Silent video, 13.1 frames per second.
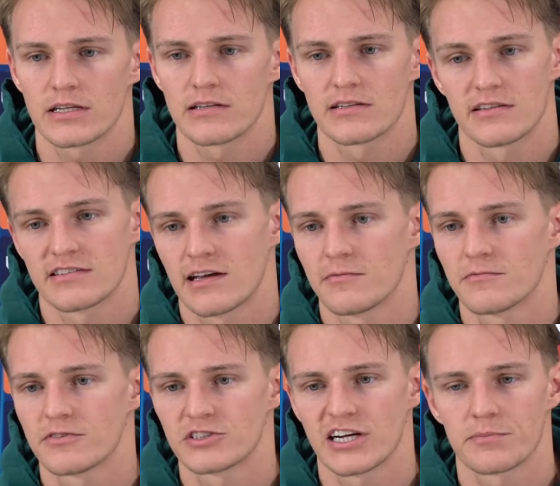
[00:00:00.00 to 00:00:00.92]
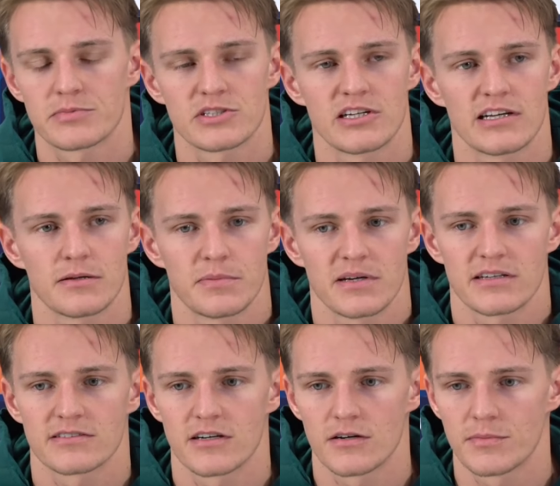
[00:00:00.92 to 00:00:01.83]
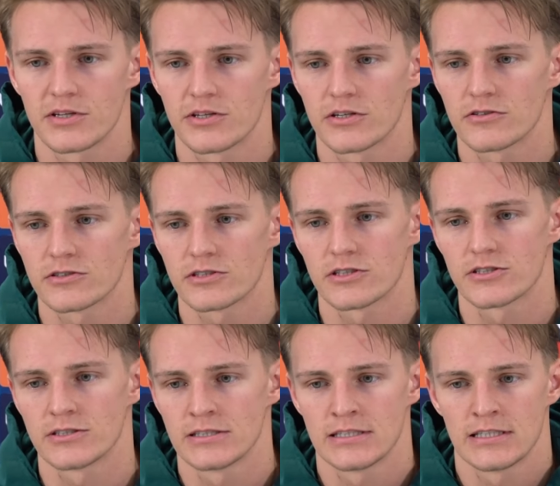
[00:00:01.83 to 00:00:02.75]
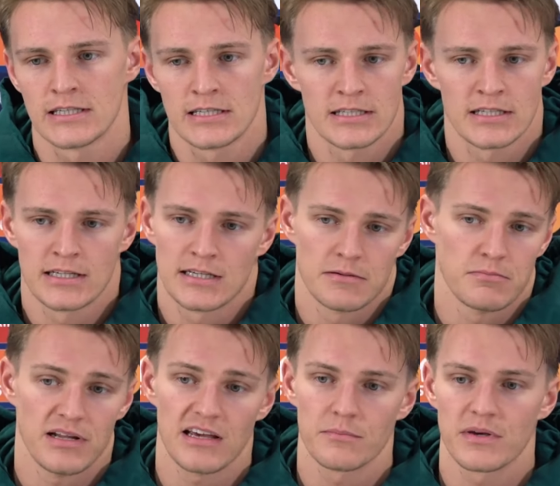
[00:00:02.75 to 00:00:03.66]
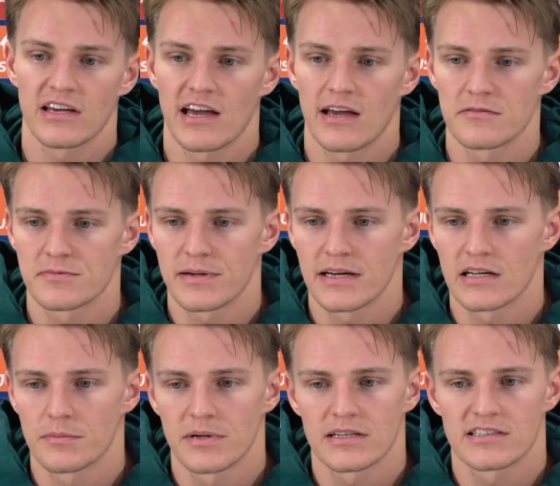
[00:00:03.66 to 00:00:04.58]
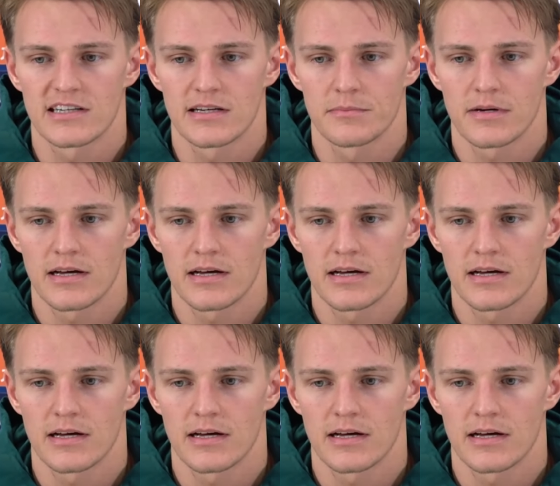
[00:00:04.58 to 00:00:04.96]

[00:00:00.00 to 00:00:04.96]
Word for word: It's the same for Champions League, the biggest tournament, you know. So playing big games, playing in a big team,